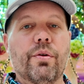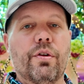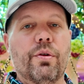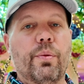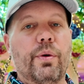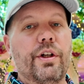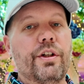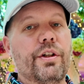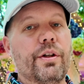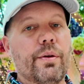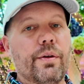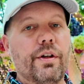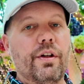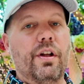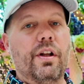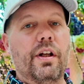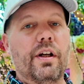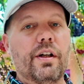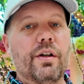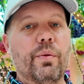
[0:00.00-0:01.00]
of the Wynn, you're in
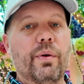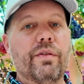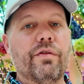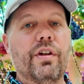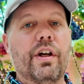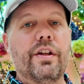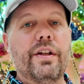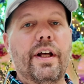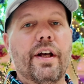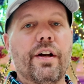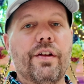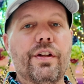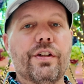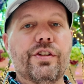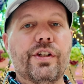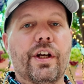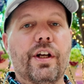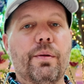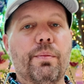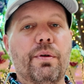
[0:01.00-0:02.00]
luck. We've done that on the
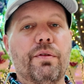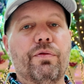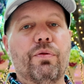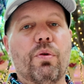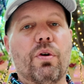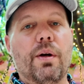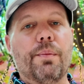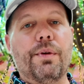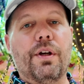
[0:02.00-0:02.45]
channel before.